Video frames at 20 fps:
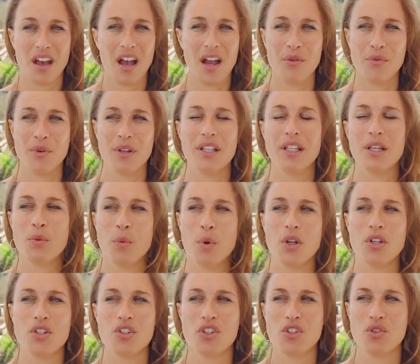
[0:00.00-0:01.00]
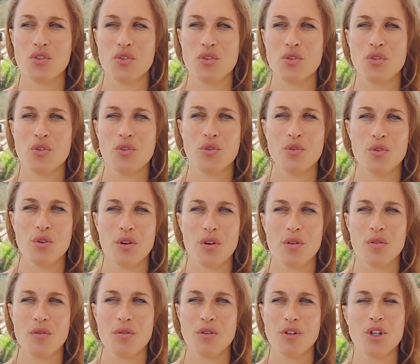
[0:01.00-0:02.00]
I really want to
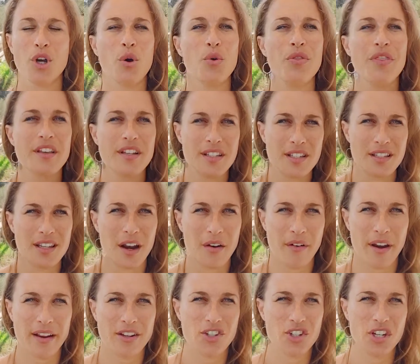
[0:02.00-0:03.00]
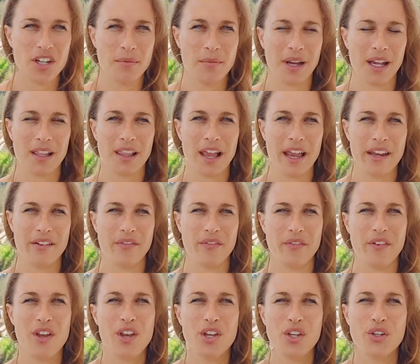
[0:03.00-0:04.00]
go this direction in my
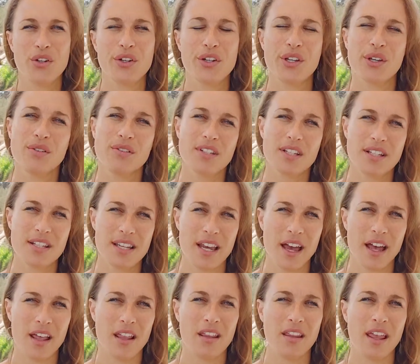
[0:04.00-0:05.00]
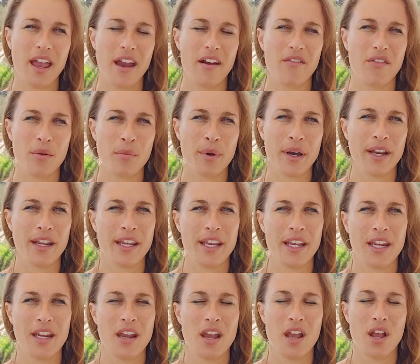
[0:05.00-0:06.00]
life. You're going to tell
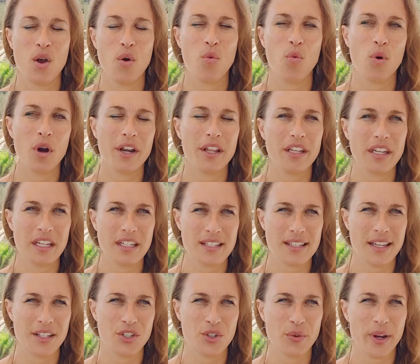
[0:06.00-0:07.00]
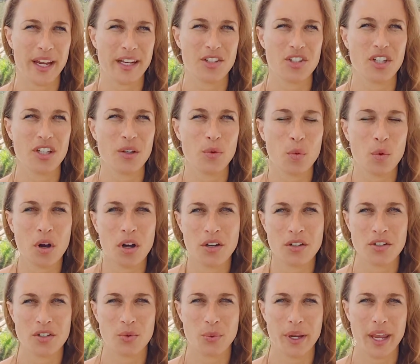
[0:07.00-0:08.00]
everybody what it is that you actually
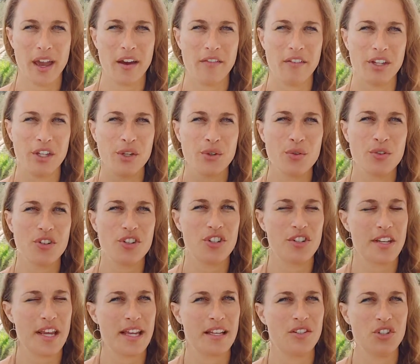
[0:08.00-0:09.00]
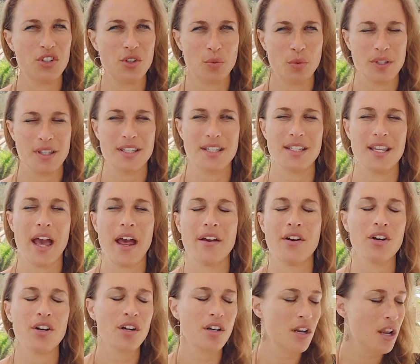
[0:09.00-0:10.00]
want. We have a huge tension with
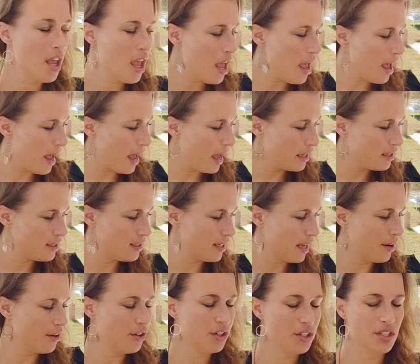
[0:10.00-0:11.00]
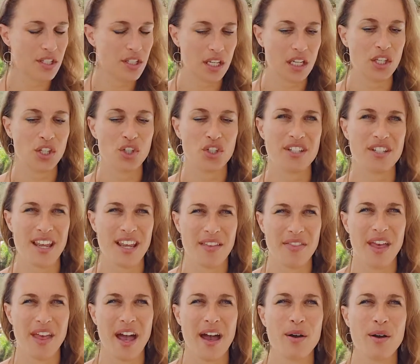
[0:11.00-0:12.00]
Saturn, and Saturn is in your
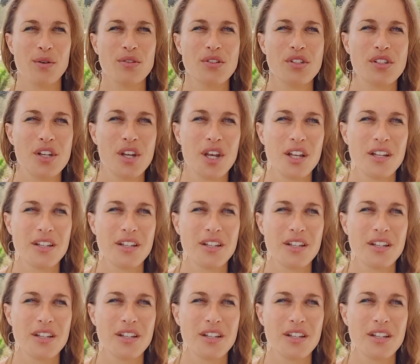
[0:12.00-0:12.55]
10th house.